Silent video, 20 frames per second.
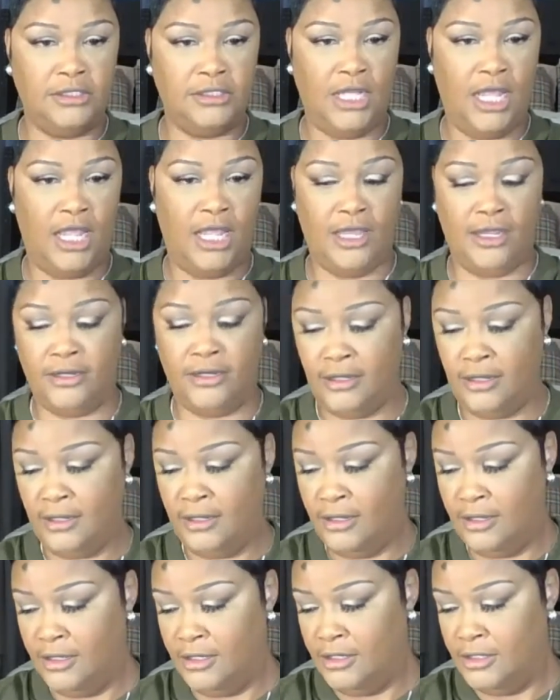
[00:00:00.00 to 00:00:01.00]
tan.
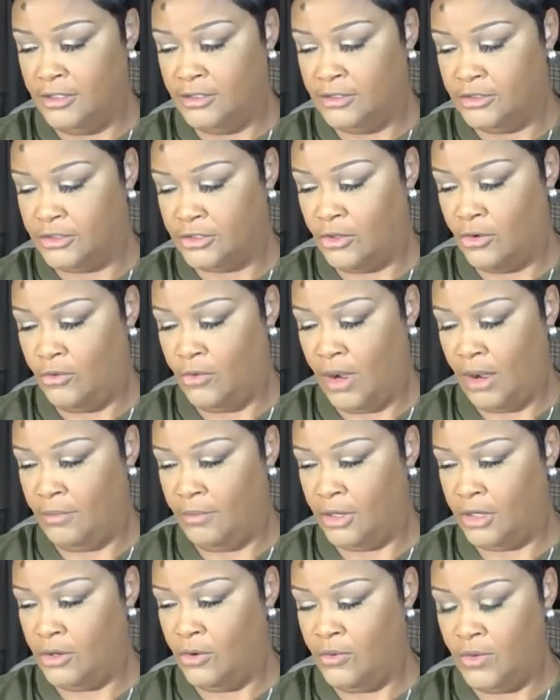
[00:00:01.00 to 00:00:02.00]
So I'm
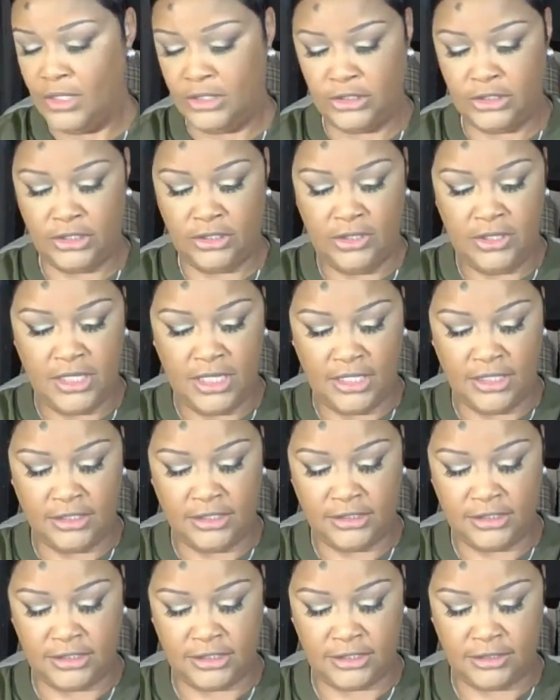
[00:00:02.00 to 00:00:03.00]
going to go into
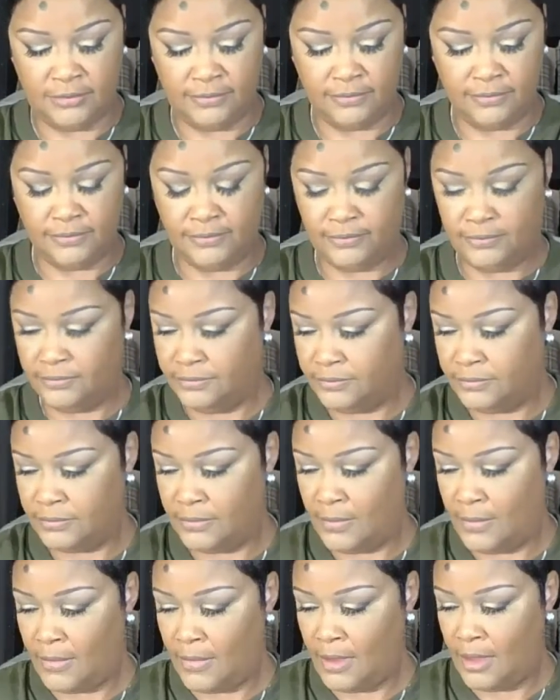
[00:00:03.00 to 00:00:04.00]
this
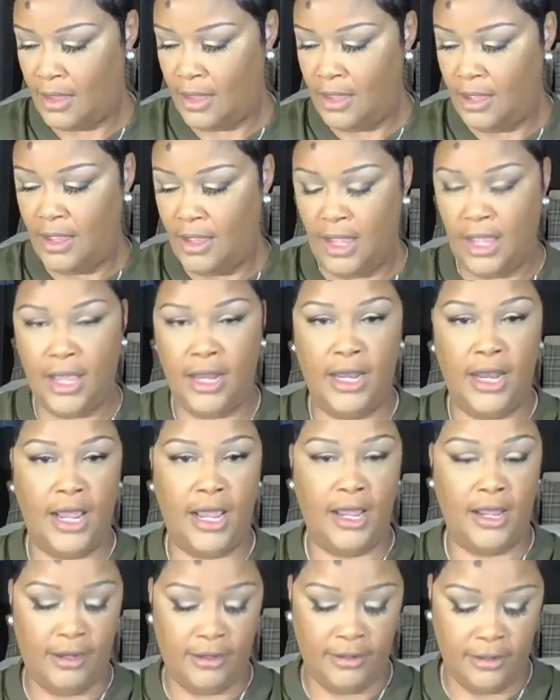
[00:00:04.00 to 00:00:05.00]
and
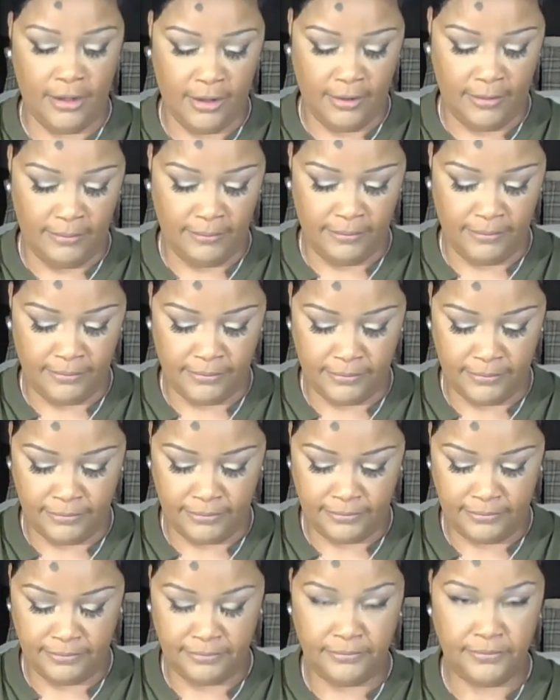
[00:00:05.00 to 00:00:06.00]
add
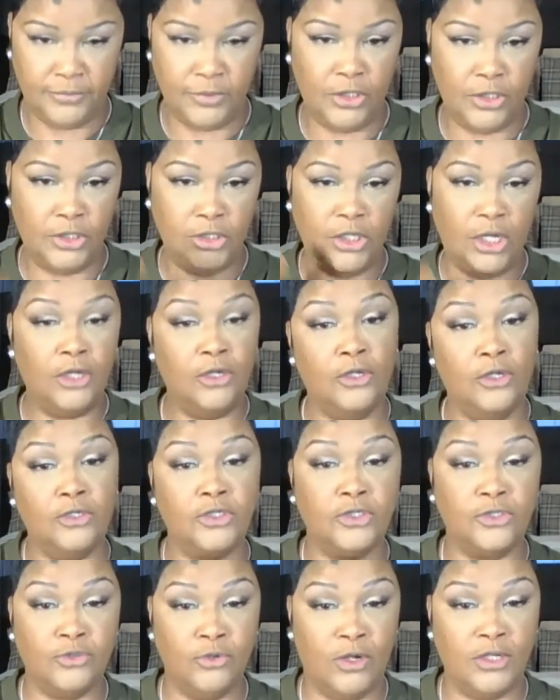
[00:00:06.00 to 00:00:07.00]
a little
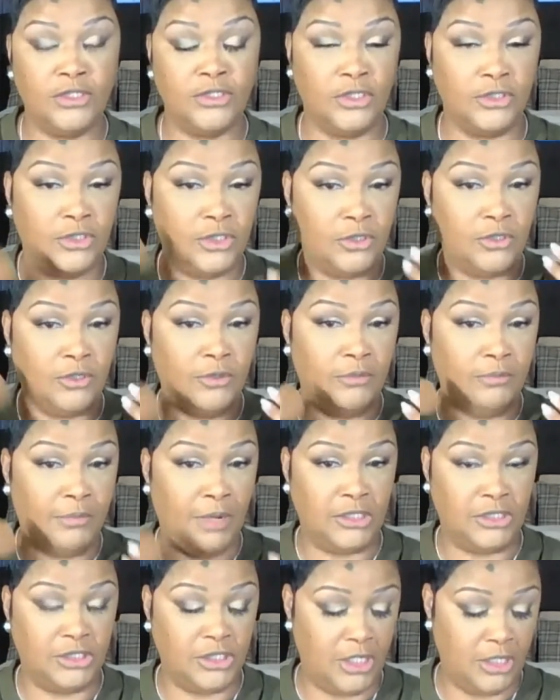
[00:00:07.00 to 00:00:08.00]
structure to
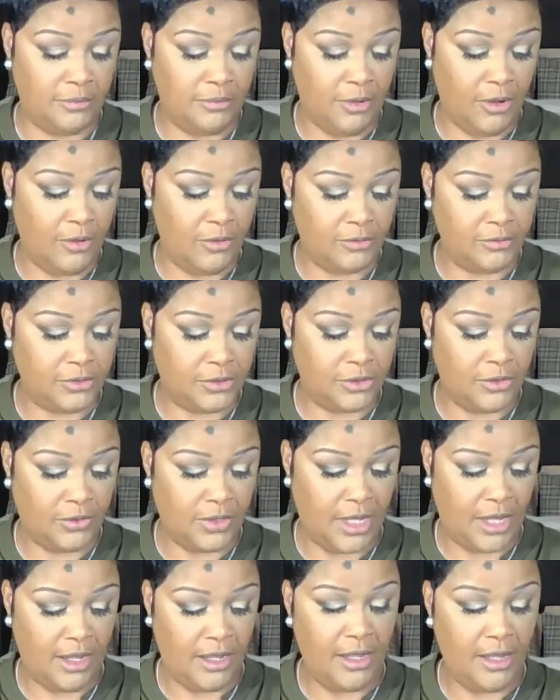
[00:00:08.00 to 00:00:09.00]
my cheekbones,
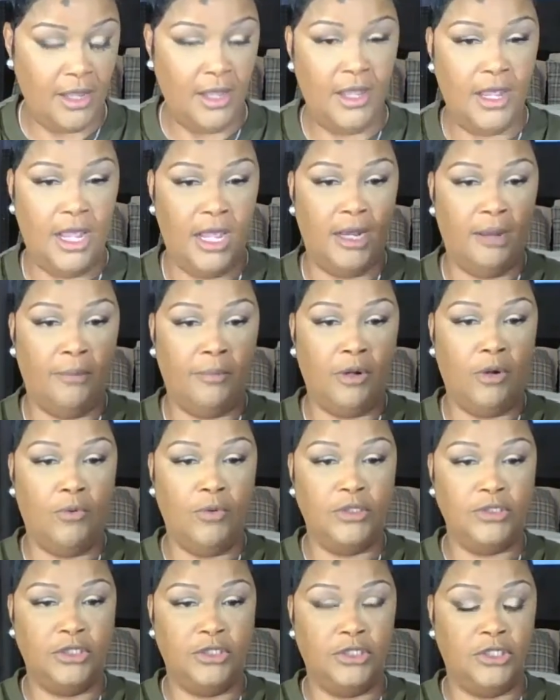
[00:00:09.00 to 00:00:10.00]
okay? And I'm going to
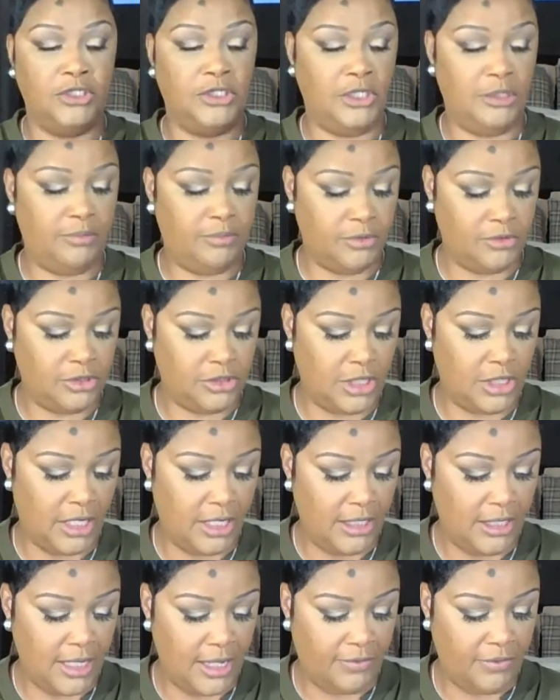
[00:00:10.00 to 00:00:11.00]
go into the deeper
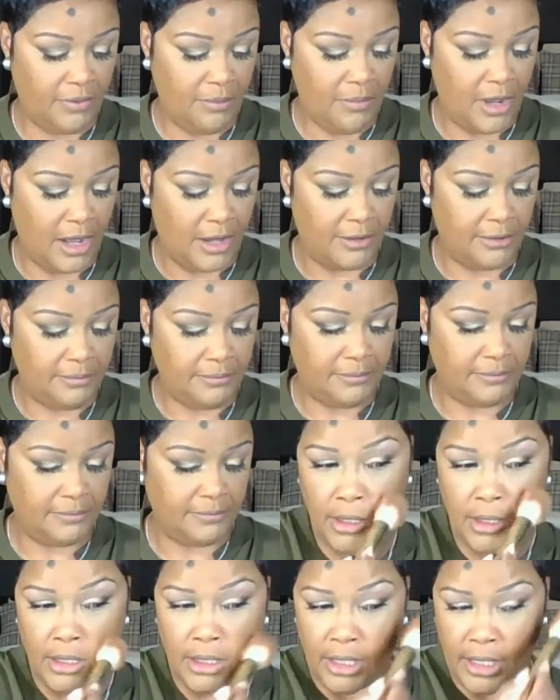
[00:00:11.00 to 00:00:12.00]
shade at the bottom,
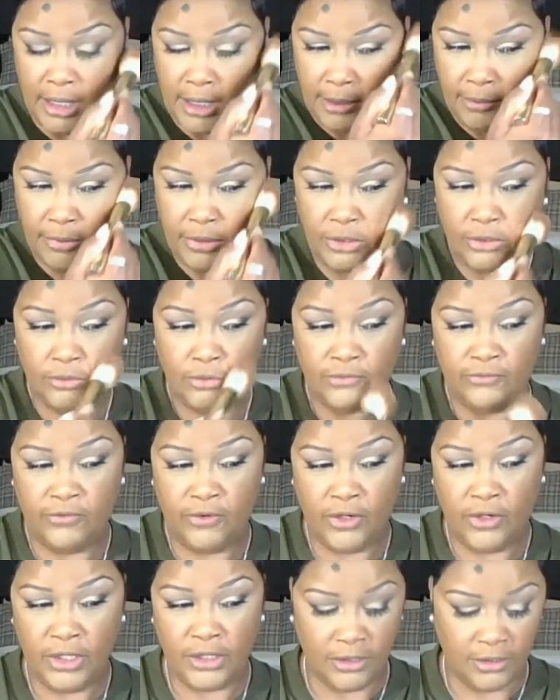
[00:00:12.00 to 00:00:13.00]
and I'm going to use
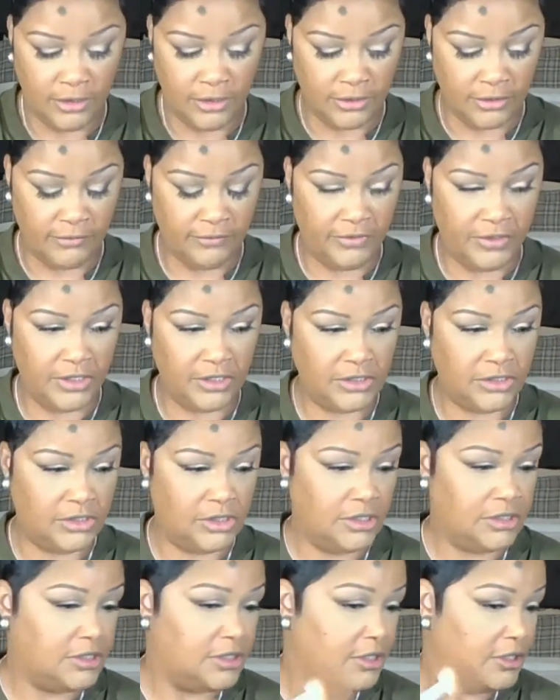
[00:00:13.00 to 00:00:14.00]
very little of this,
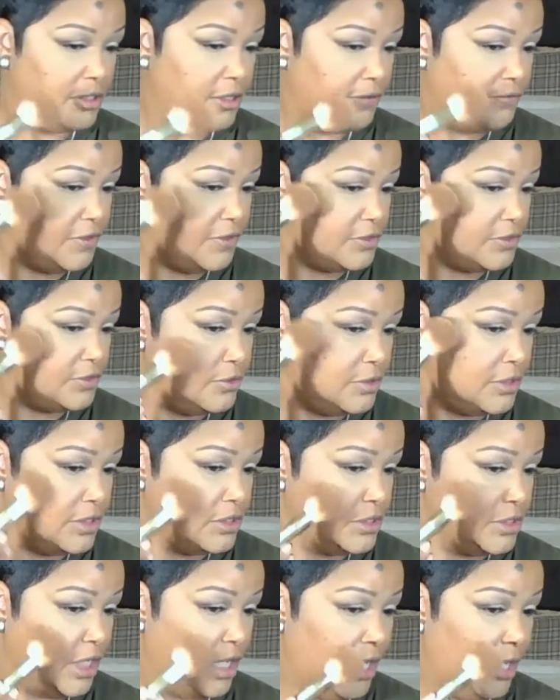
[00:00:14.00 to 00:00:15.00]
just enough you
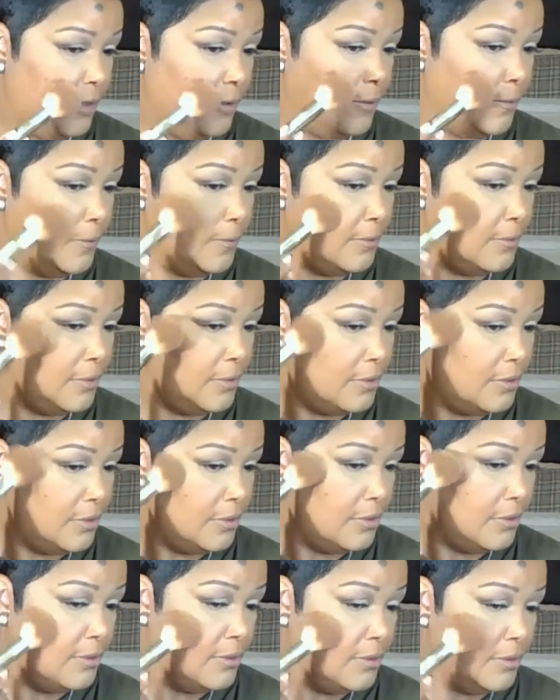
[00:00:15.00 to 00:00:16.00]
could tell
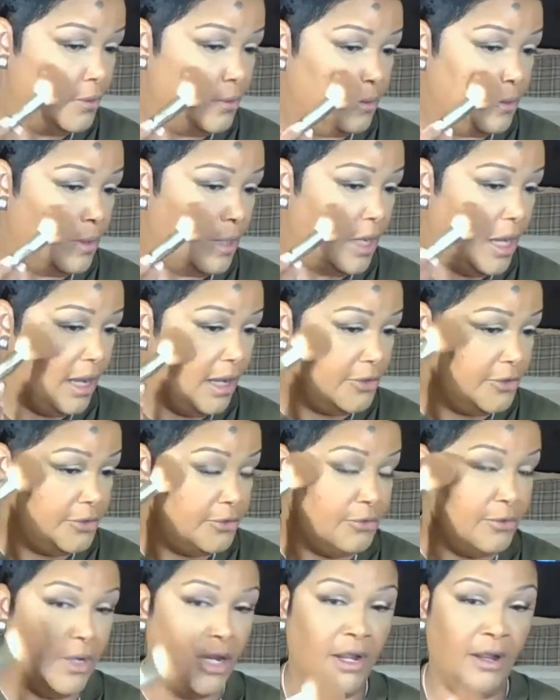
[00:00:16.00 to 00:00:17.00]
I
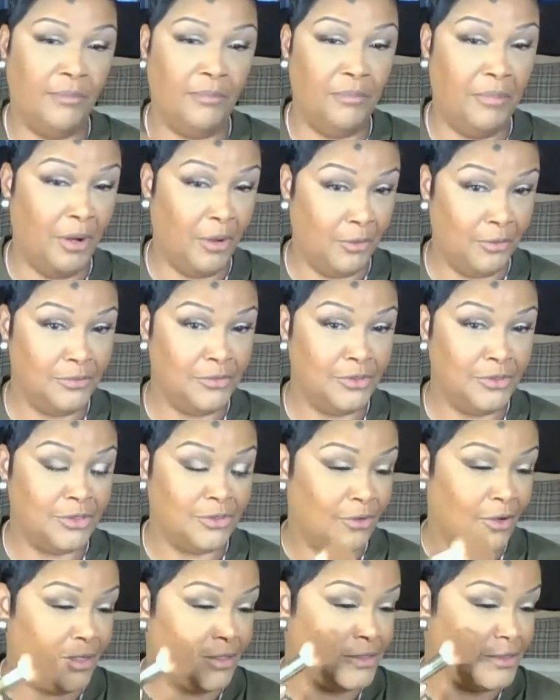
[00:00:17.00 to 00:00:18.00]
do have bone
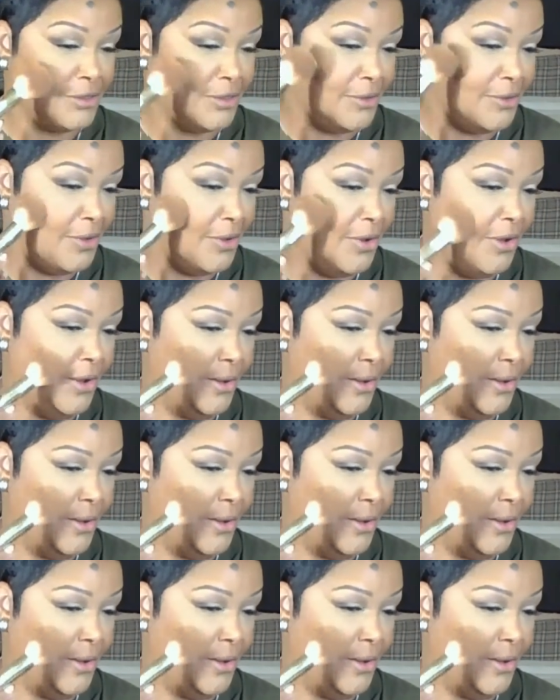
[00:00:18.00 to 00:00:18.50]
structure.